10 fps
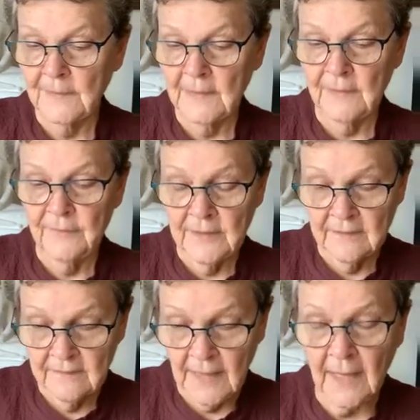If it
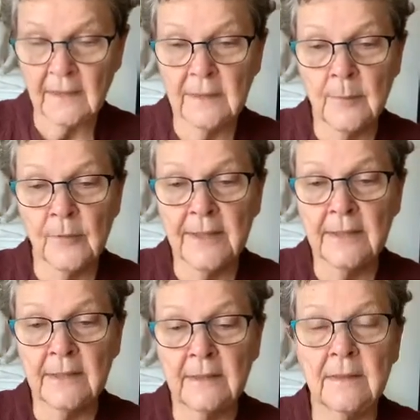is not
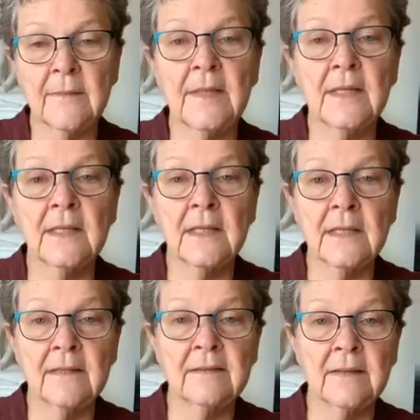liberated, then it
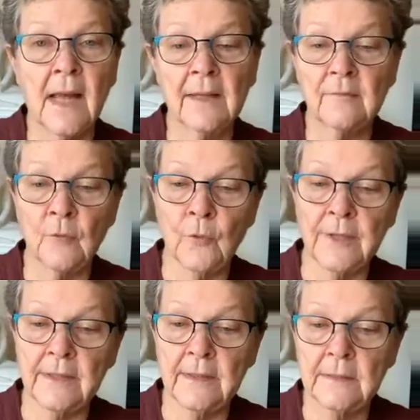is not
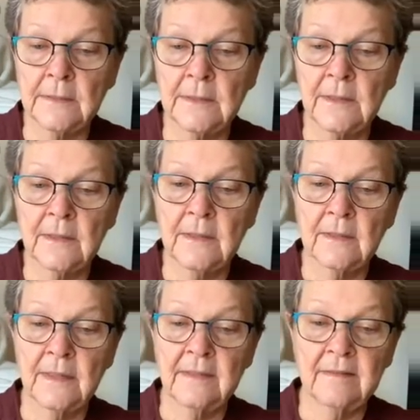void.
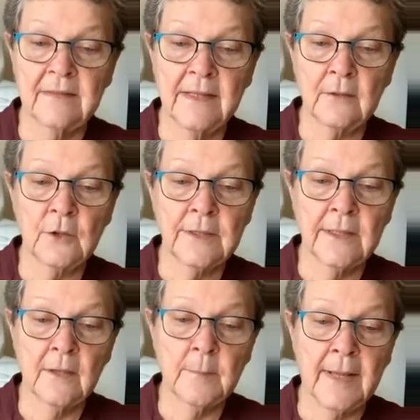Let us now look at
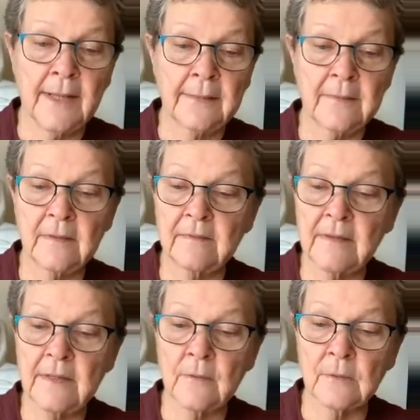our mind that is
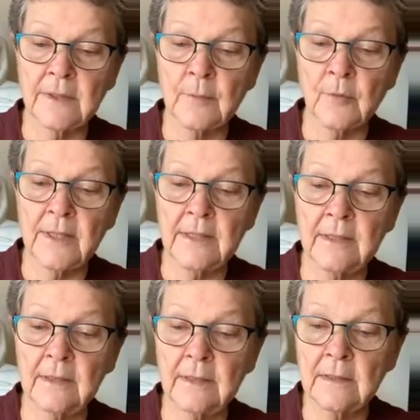either
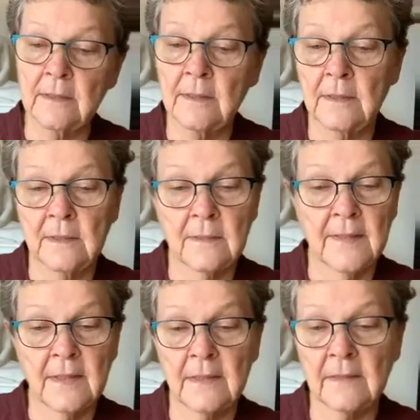liberated,
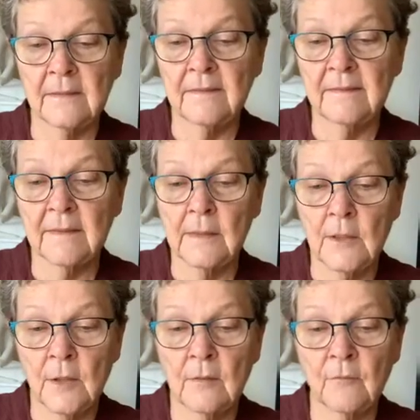that is,
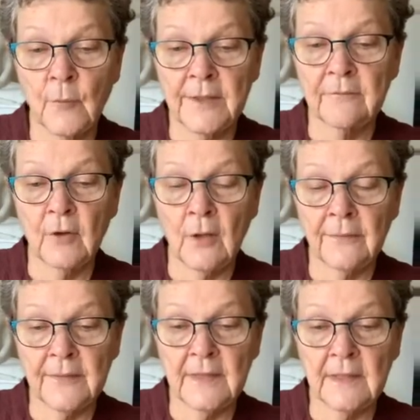void of all
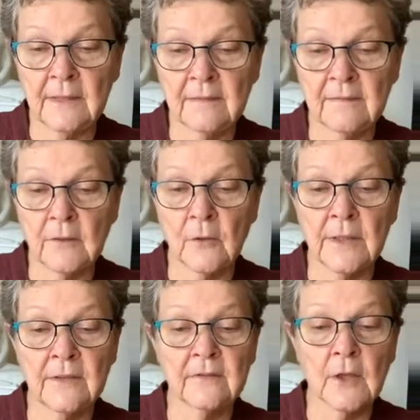things, or
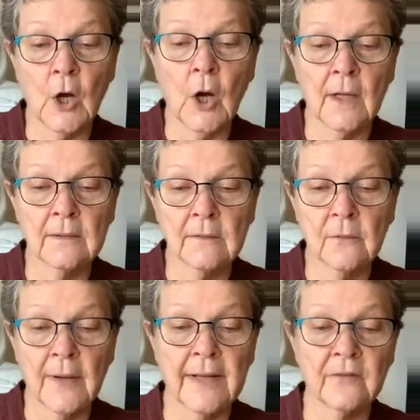else caught,
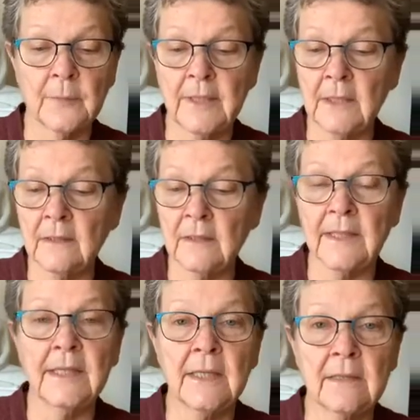grasping and
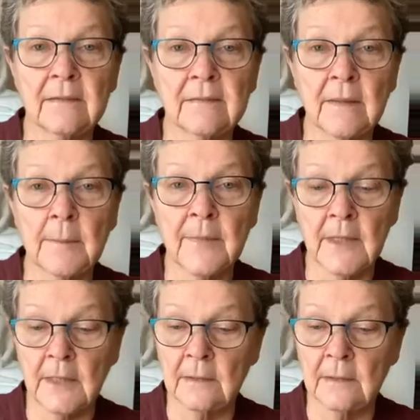clinging to something.